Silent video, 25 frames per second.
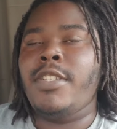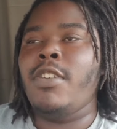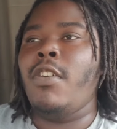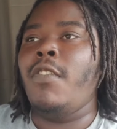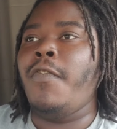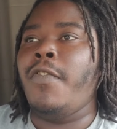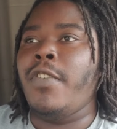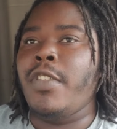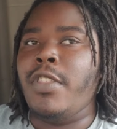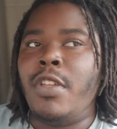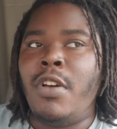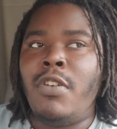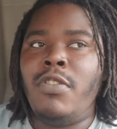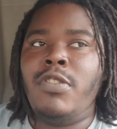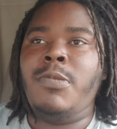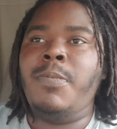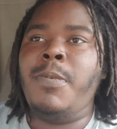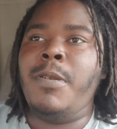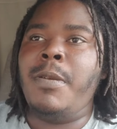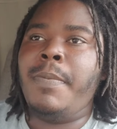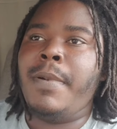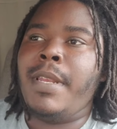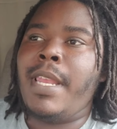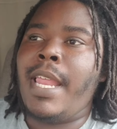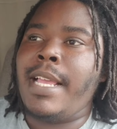So for those
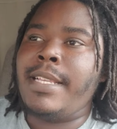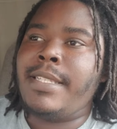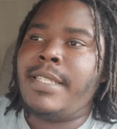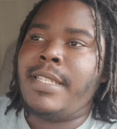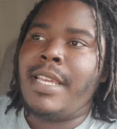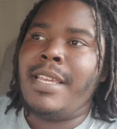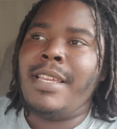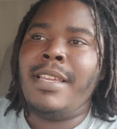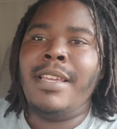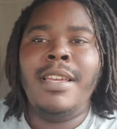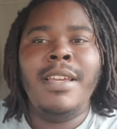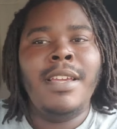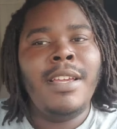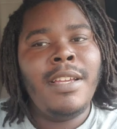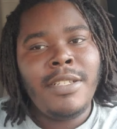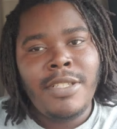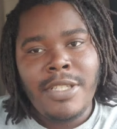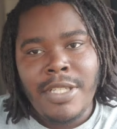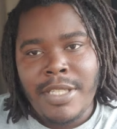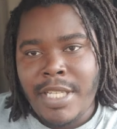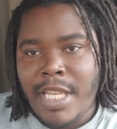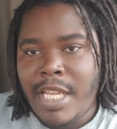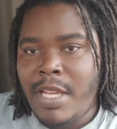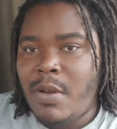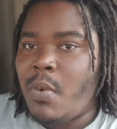people, I say,
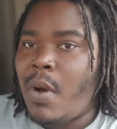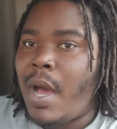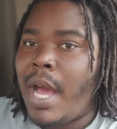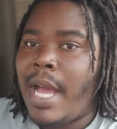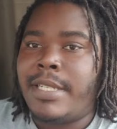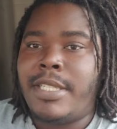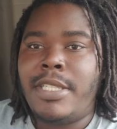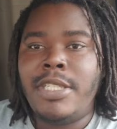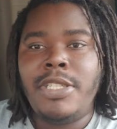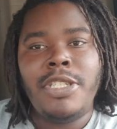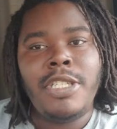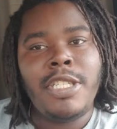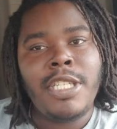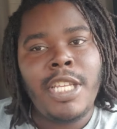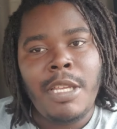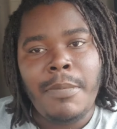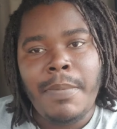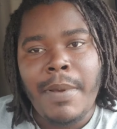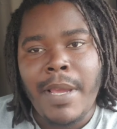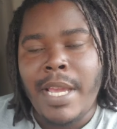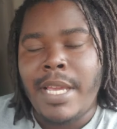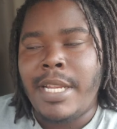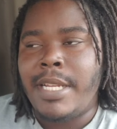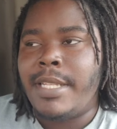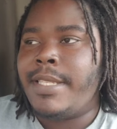just keep watching, just keep
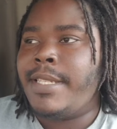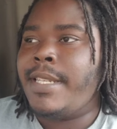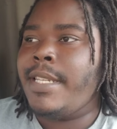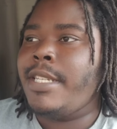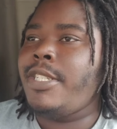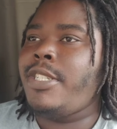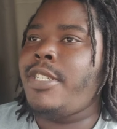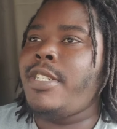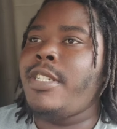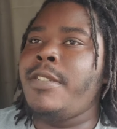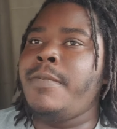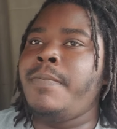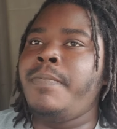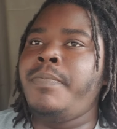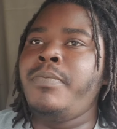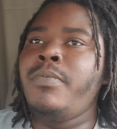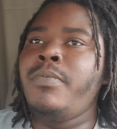paying attention.